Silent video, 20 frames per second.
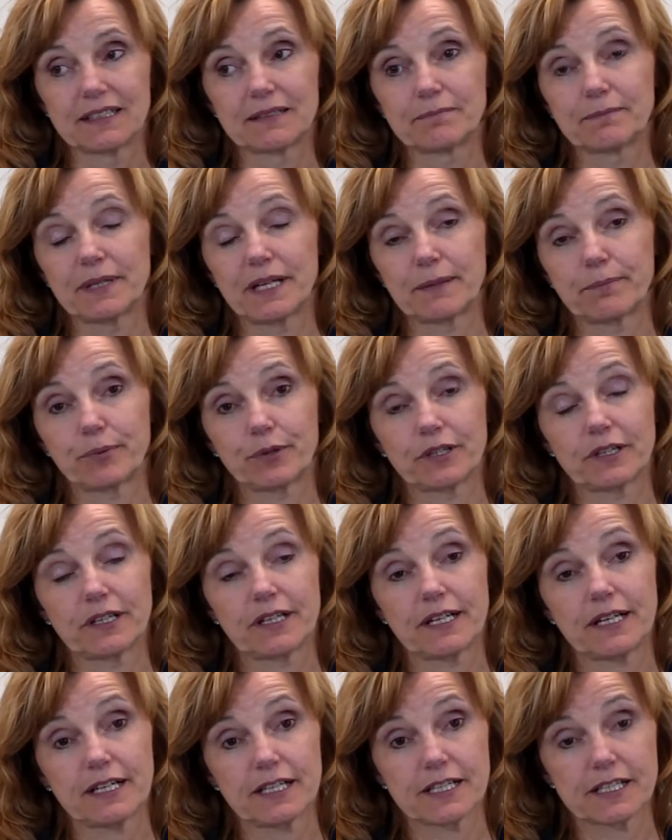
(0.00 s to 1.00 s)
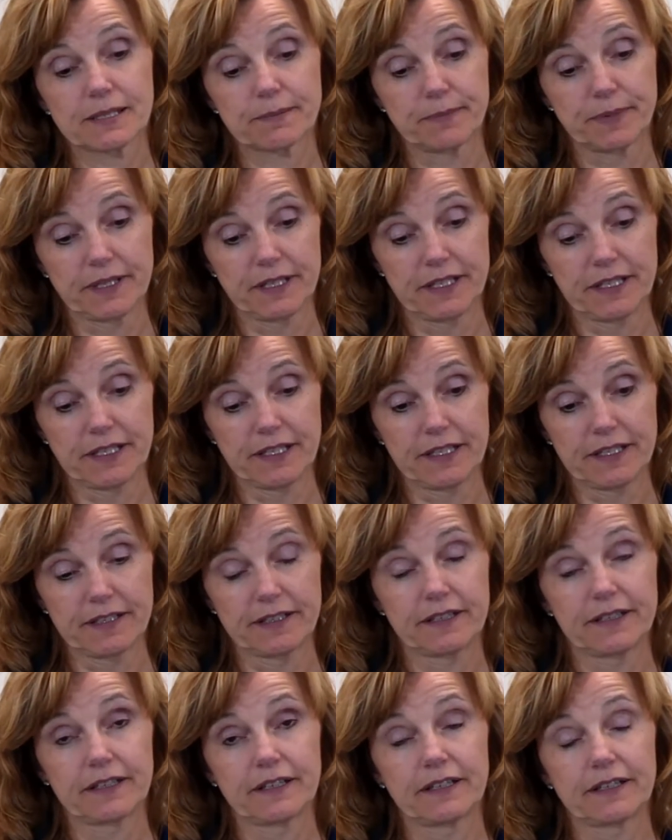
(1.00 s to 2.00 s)
My poor
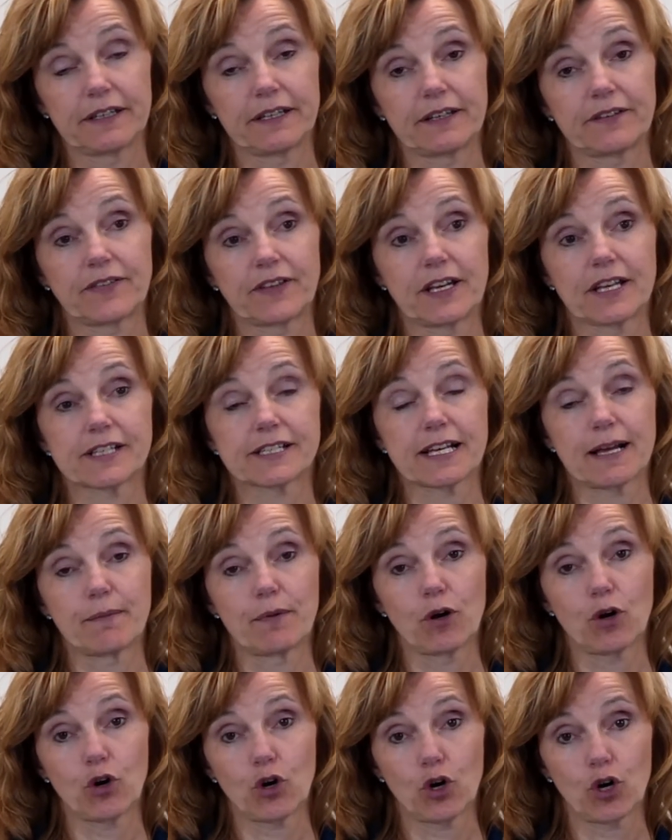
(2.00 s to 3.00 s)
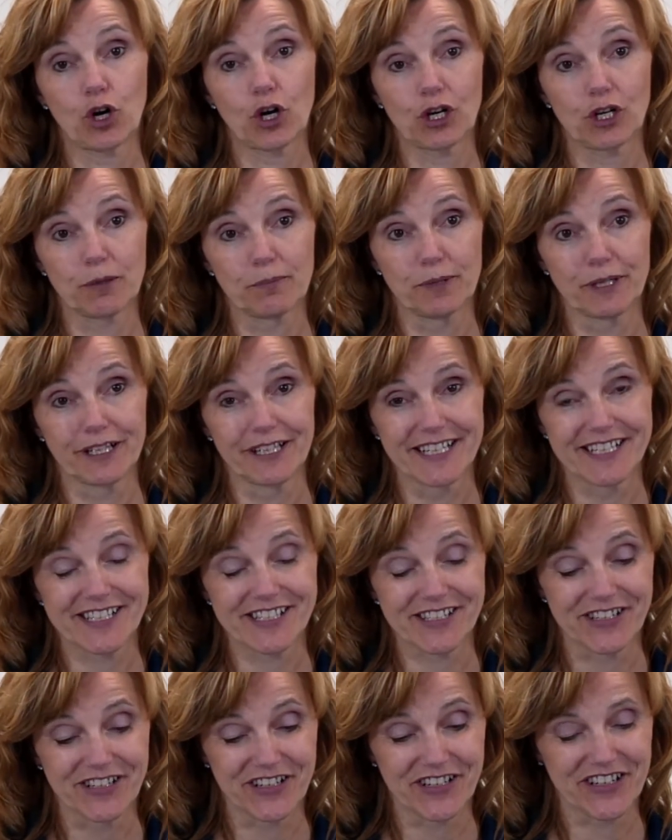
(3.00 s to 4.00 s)
husband, he thinks I'm a horrible
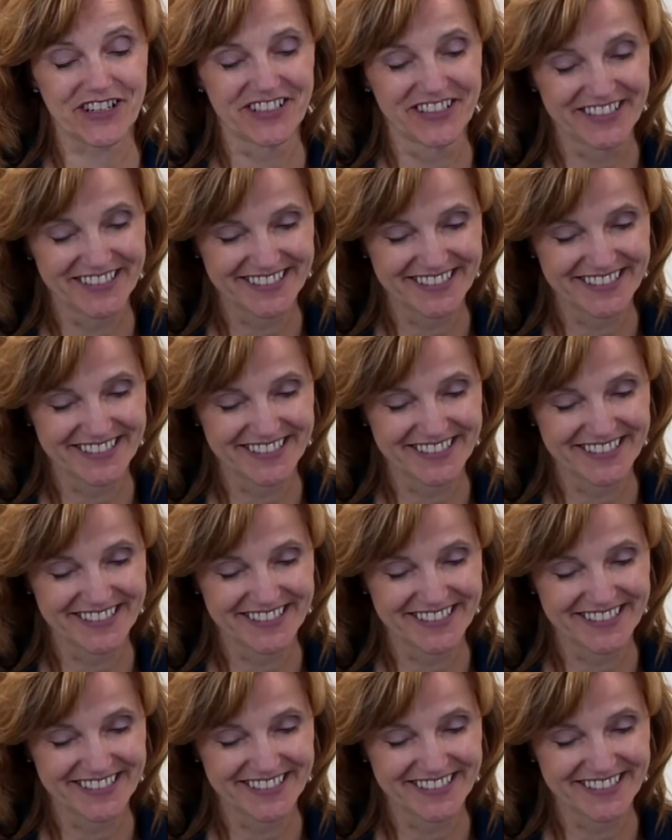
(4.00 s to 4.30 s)
listener.